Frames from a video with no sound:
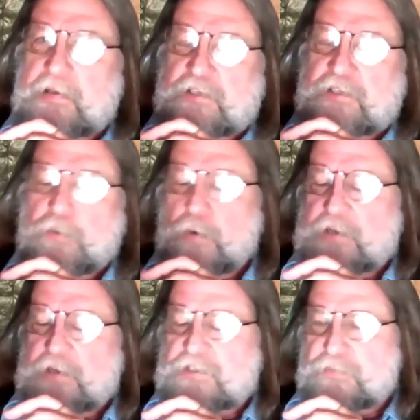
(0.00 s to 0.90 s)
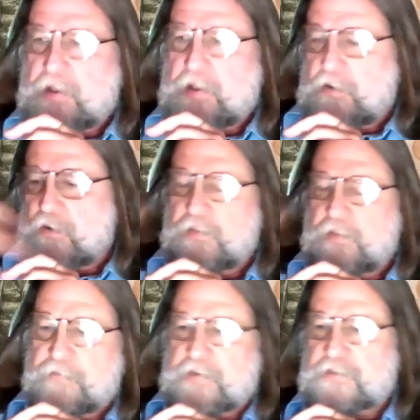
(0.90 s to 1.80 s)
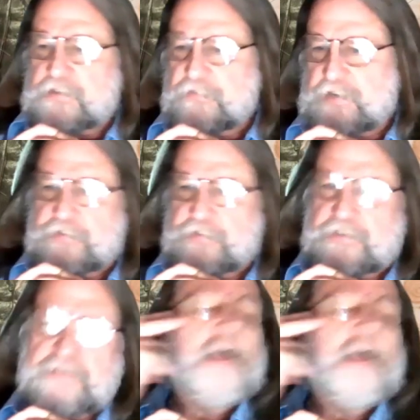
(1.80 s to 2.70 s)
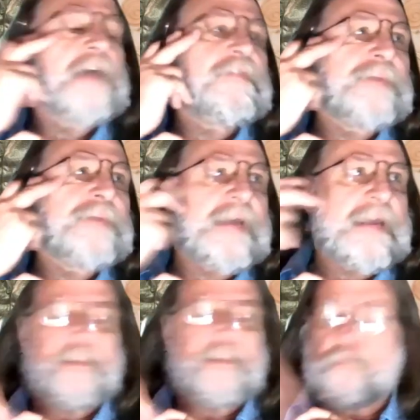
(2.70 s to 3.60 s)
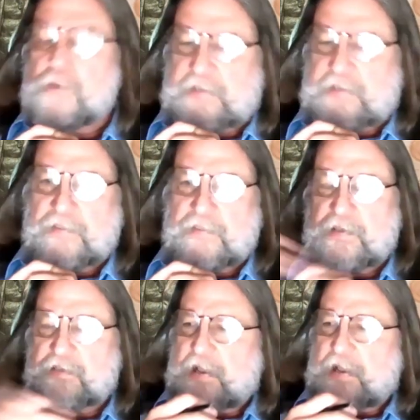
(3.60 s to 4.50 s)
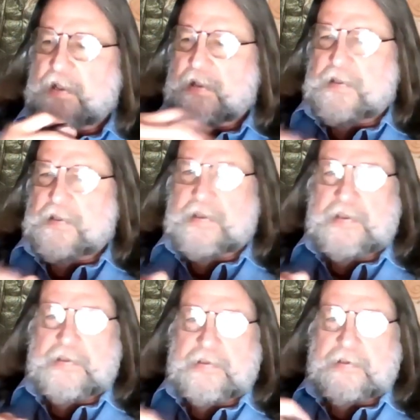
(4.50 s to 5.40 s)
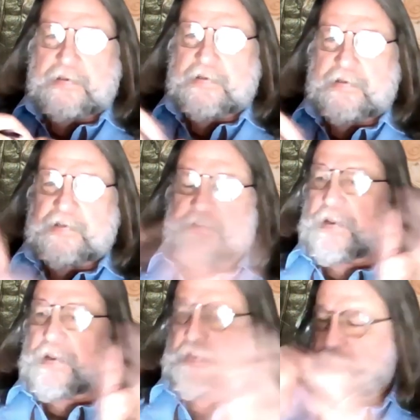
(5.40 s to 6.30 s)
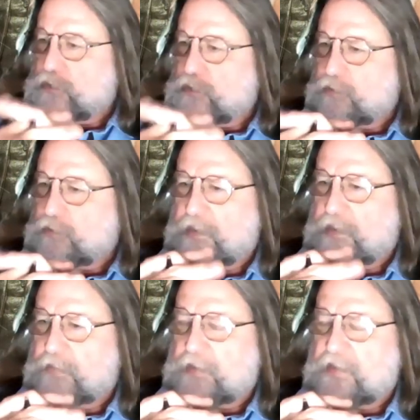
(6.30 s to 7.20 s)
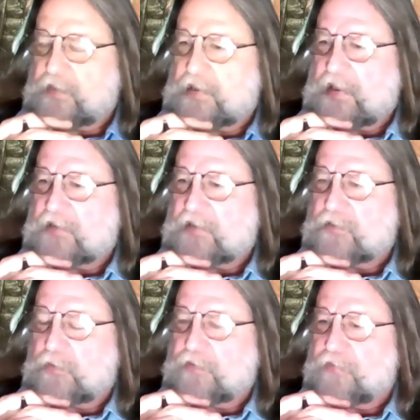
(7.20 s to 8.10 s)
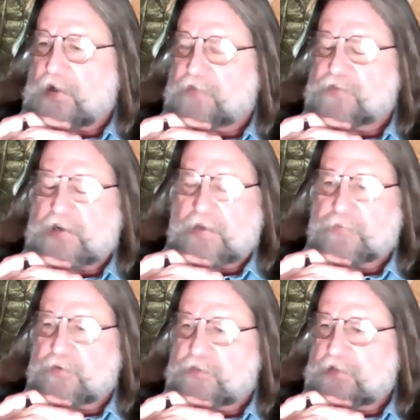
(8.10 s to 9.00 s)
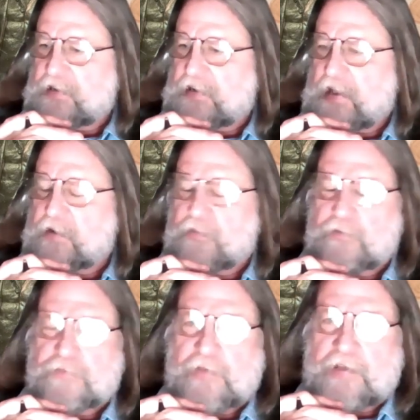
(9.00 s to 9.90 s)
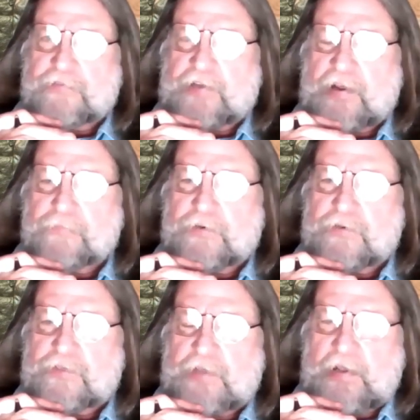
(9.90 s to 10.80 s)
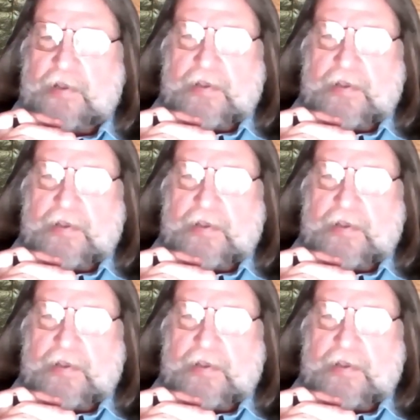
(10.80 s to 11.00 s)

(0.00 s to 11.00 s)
In a sequentious manner, all the events of Jefferson's life and picking out the ones that he thinks. It's pick and choose with him. I think he has only 5 chapters, and out of those 5 chapters,